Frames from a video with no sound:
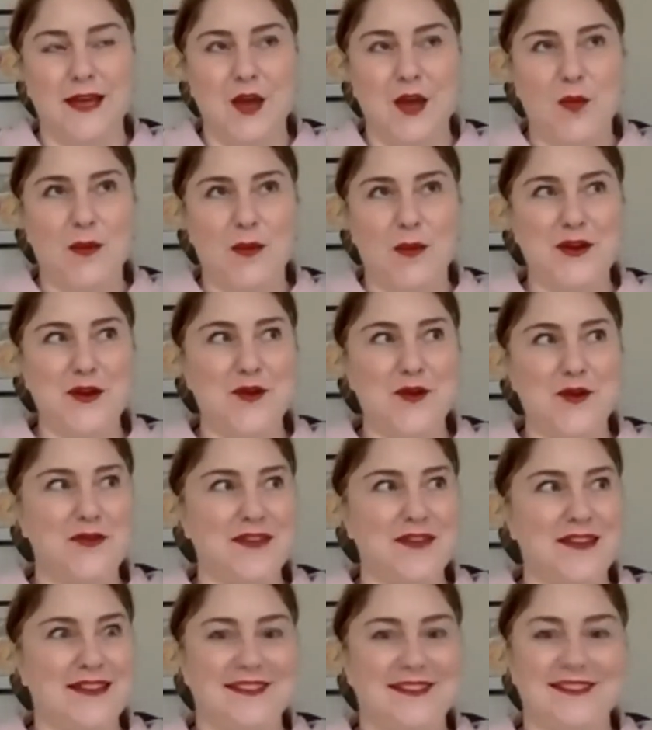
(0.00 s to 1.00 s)
We know
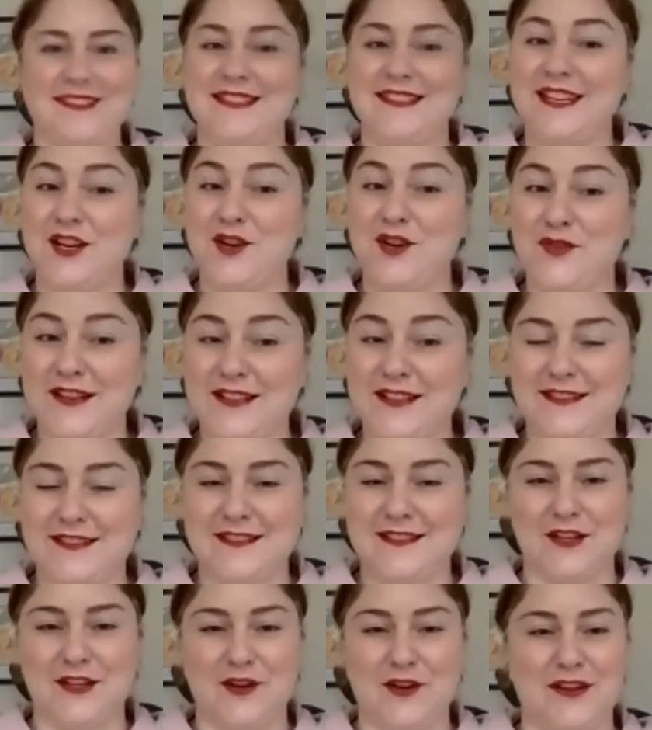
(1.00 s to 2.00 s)
that it decreases
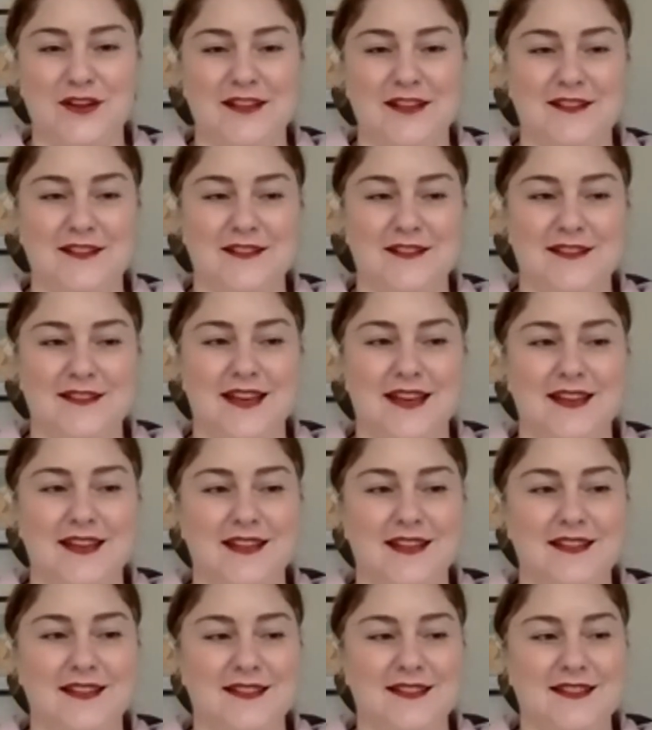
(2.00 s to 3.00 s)
loneliness, that
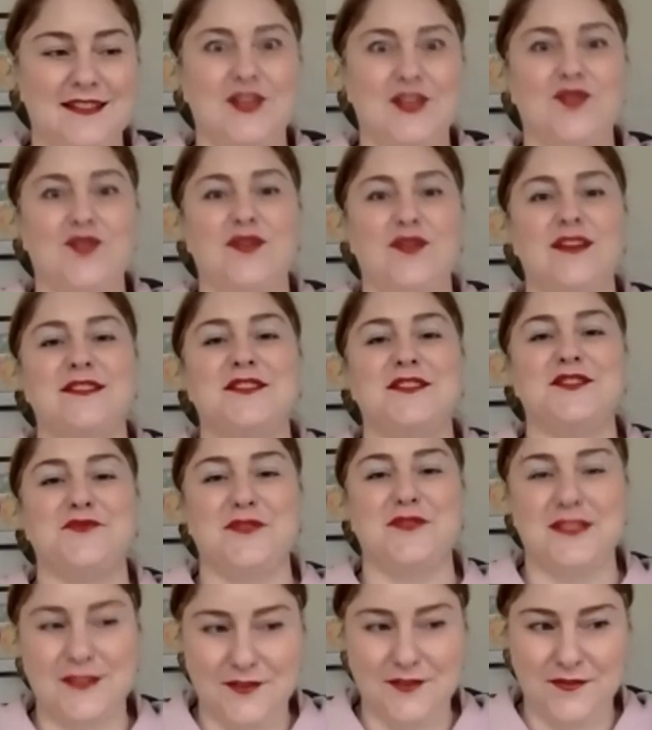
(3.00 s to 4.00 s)
it decreases
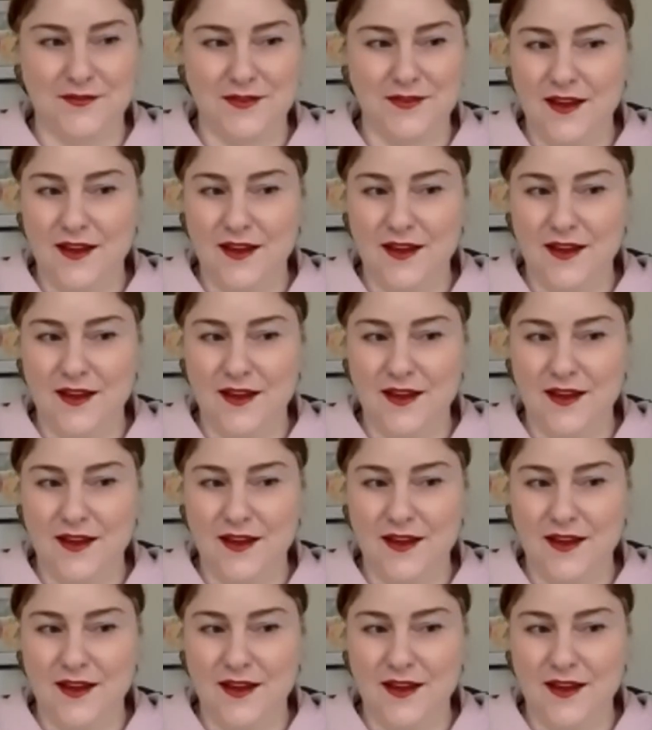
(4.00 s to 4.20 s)
risk of